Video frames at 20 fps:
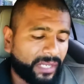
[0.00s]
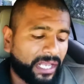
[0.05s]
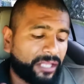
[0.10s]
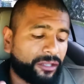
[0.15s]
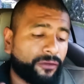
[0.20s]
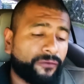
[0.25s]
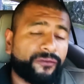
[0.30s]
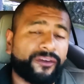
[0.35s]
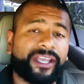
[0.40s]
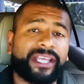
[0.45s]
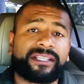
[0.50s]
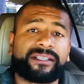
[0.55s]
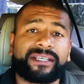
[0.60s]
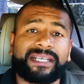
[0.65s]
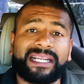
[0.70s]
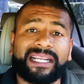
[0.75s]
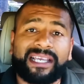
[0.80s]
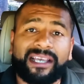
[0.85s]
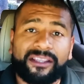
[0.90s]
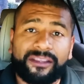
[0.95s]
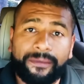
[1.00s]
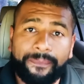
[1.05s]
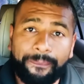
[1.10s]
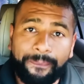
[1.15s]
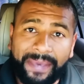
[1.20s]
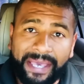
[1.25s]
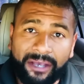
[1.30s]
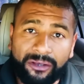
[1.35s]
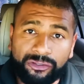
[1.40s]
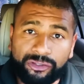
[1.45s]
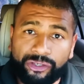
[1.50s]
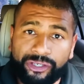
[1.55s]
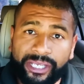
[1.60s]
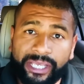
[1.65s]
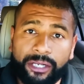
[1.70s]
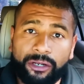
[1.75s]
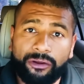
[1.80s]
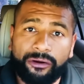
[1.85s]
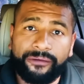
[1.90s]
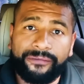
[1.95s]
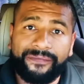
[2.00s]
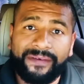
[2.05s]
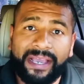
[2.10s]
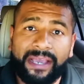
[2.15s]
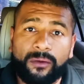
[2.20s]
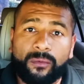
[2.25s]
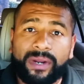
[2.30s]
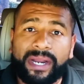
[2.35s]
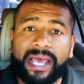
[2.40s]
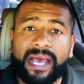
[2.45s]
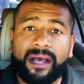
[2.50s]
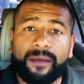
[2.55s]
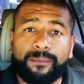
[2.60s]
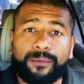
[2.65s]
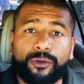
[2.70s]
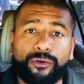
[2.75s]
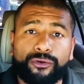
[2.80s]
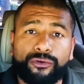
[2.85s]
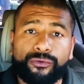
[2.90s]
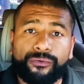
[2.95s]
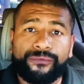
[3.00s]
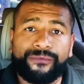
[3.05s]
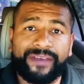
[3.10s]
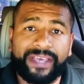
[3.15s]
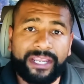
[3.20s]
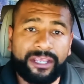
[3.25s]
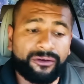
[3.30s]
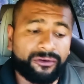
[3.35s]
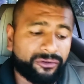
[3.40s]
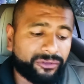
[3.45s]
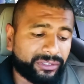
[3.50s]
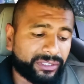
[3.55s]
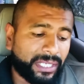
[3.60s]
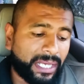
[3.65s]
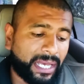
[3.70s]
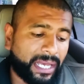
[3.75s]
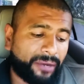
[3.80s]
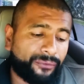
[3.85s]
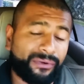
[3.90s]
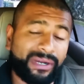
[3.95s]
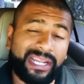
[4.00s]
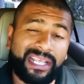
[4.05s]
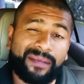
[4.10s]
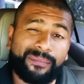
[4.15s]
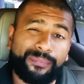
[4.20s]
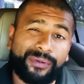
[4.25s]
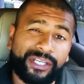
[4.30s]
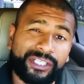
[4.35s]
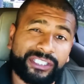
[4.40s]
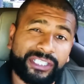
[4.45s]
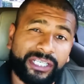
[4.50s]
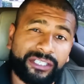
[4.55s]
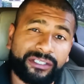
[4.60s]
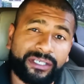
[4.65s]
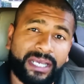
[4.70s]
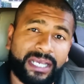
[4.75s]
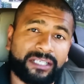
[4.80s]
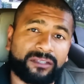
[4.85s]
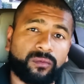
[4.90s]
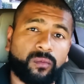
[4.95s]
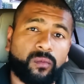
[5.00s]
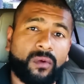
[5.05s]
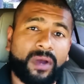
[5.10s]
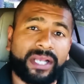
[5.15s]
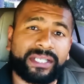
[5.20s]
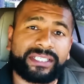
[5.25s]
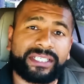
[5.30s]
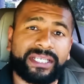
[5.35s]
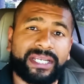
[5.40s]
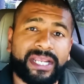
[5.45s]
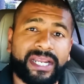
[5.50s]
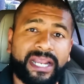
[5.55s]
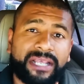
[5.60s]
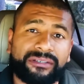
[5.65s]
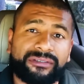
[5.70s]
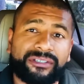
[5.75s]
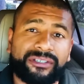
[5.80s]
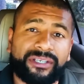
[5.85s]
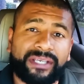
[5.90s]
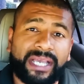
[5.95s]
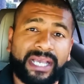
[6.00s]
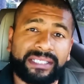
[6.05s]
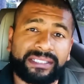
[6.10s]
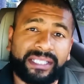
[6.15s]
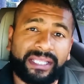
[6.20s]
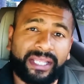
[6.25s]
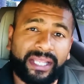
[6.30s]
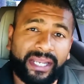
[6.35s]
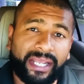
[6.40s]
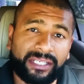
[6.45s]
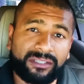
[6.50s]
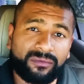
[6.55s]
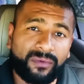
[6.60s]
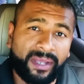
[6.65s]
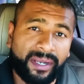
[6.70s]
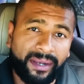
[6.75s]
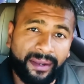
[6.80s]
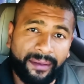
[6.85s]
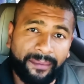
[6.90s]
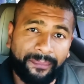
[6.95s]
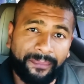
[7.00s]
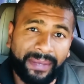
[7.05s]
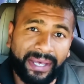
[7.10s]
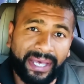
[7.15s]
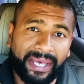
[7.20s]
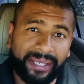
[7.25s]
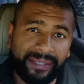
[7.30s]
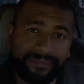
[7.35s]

and don't forget to click on the bell so you get notified when i upload new videos i really appreciate you guys watching and i'll see you guys on the next one bye